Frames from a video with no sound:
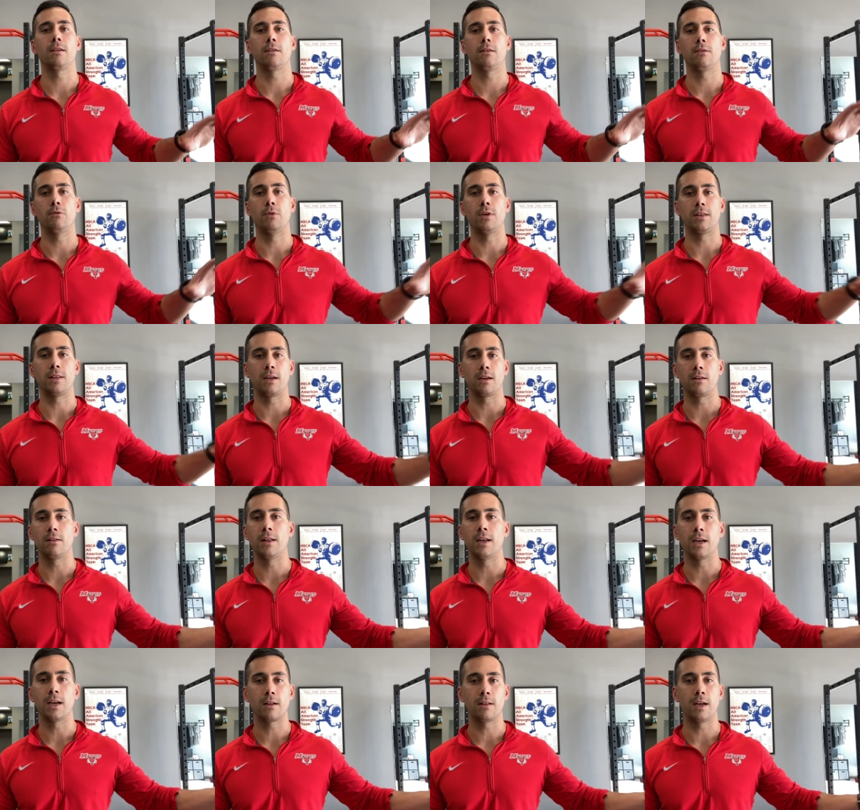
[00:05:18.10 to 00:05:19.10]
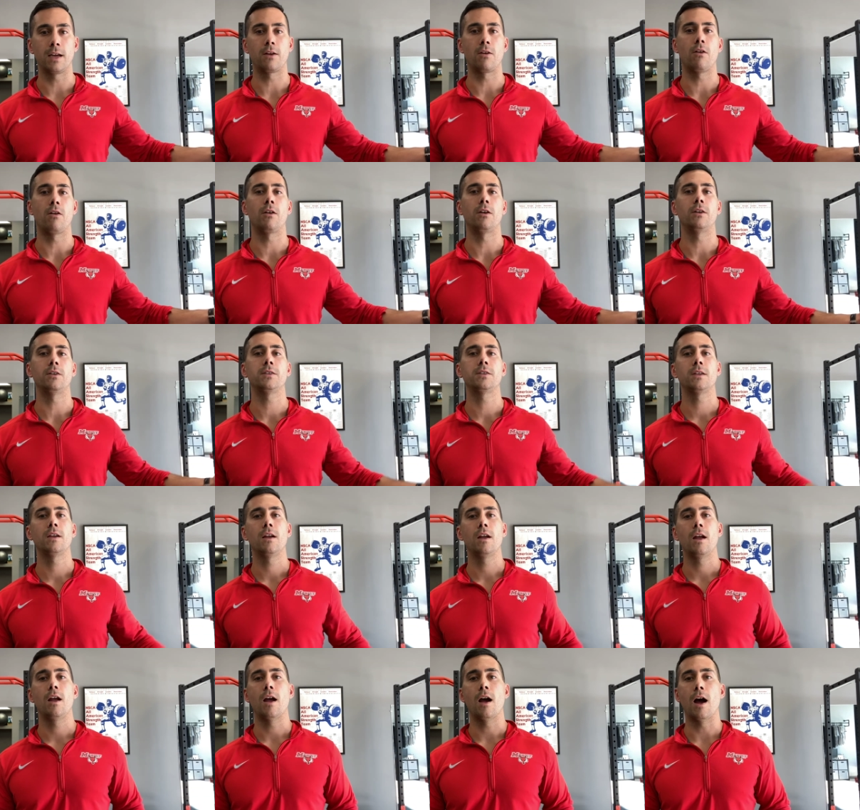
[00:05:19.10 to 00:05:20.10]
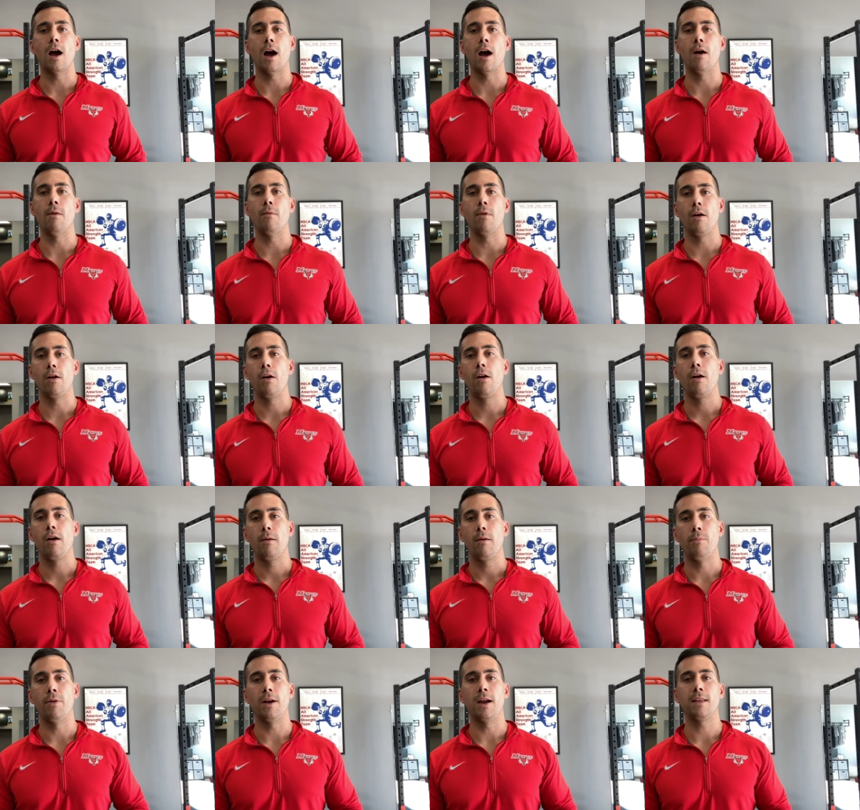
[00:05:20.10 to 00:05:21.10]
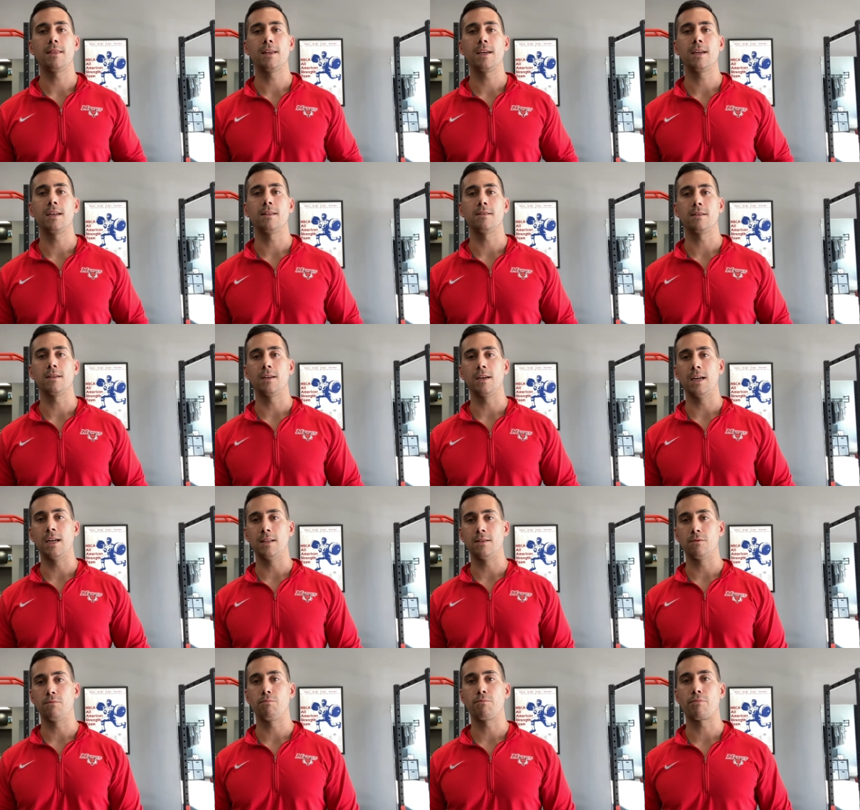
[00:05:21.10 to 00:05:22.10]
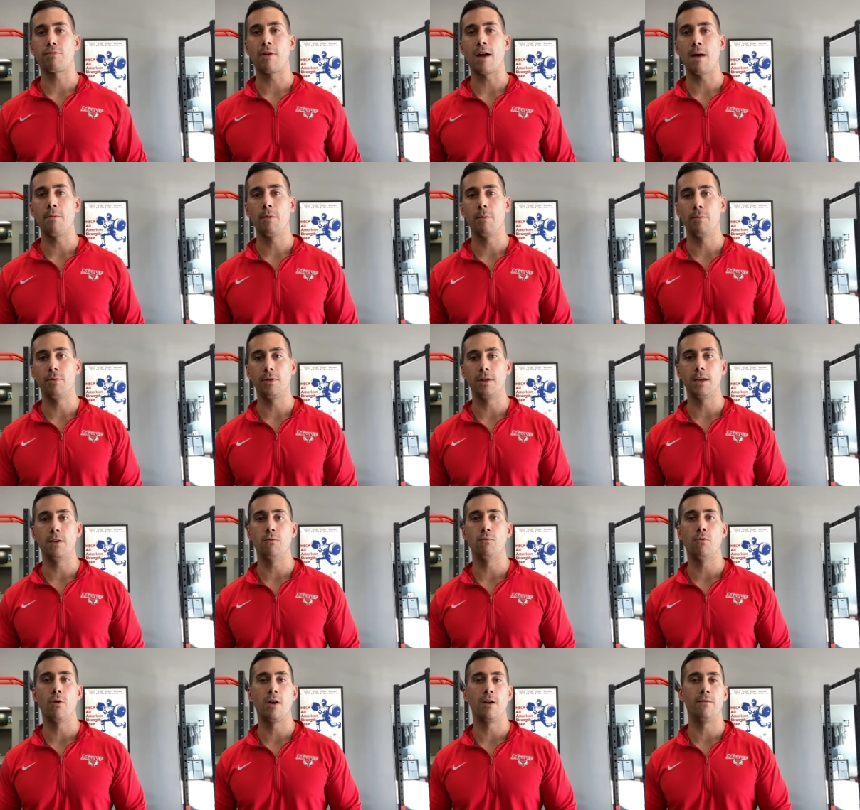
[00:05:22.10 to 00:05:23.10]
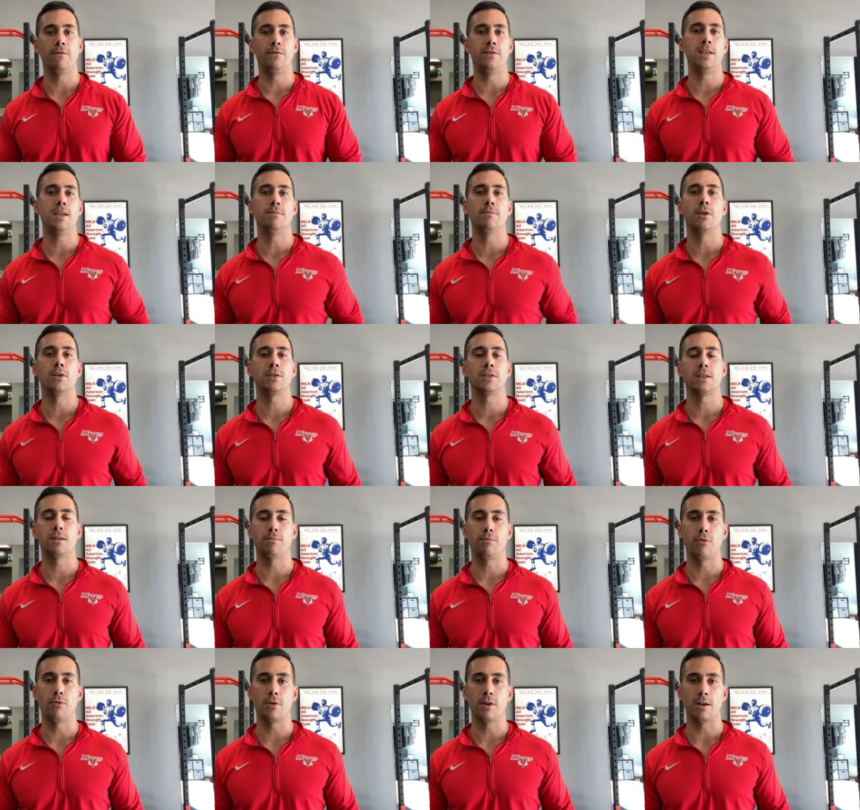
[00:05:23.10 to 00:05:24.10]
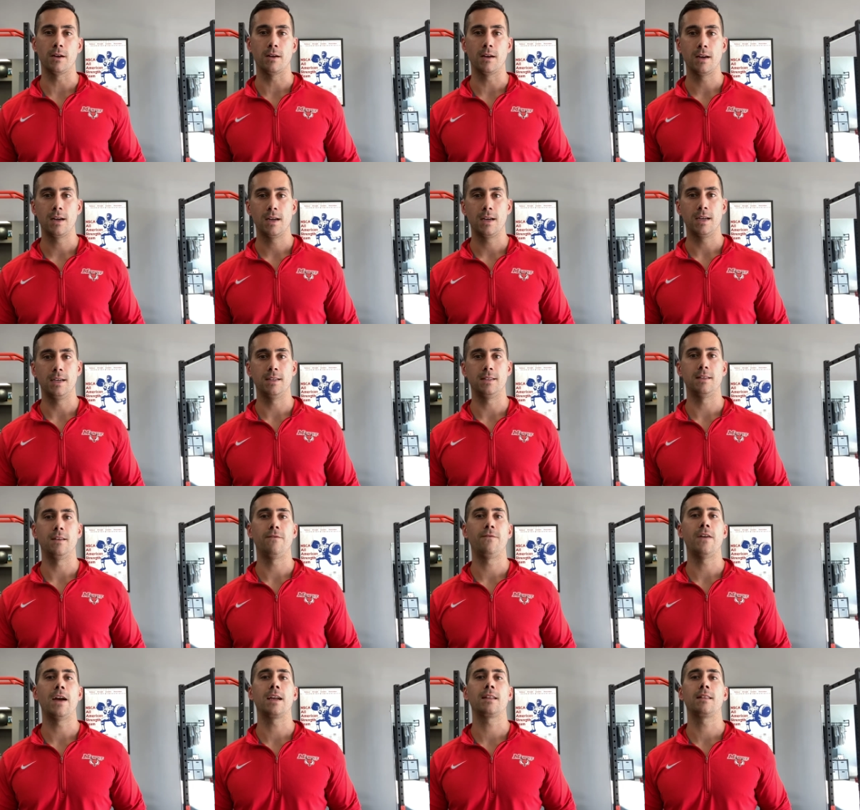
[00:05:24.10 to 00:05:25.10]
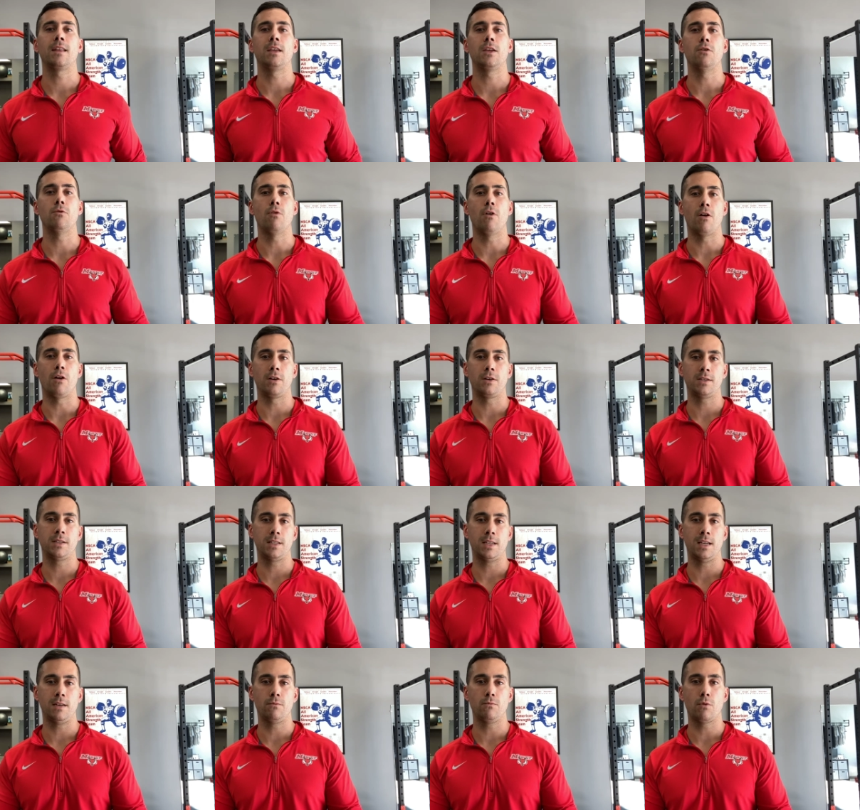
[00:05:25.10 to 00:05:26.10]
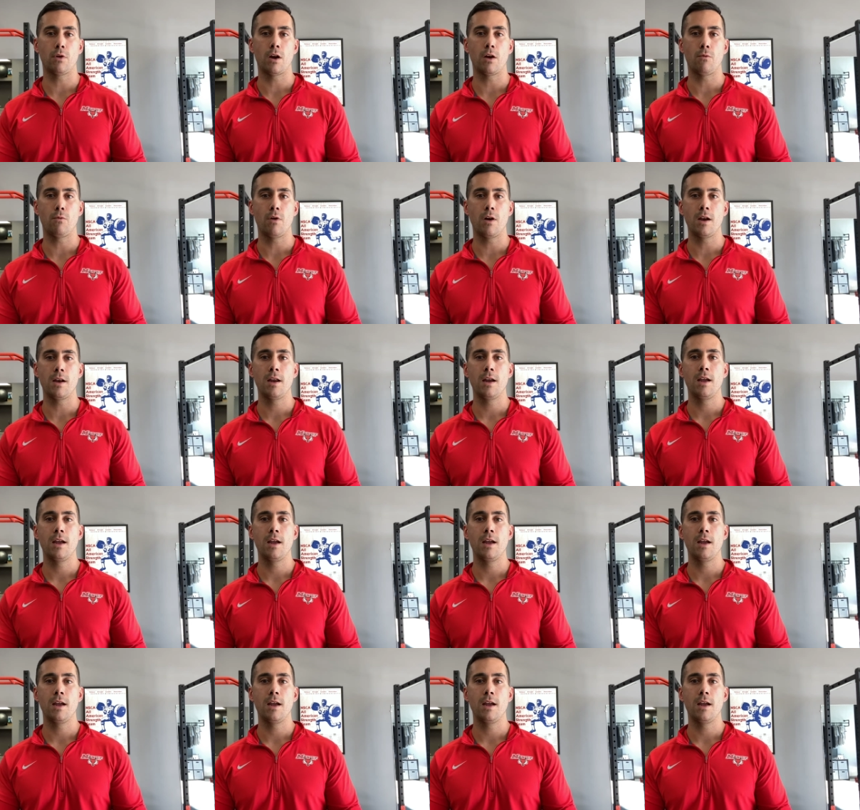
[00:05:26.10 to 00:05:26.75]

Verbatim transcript: with a clinic like ours. Um, but I think it's it's probably one of the most important is the fact that you are seen one on one,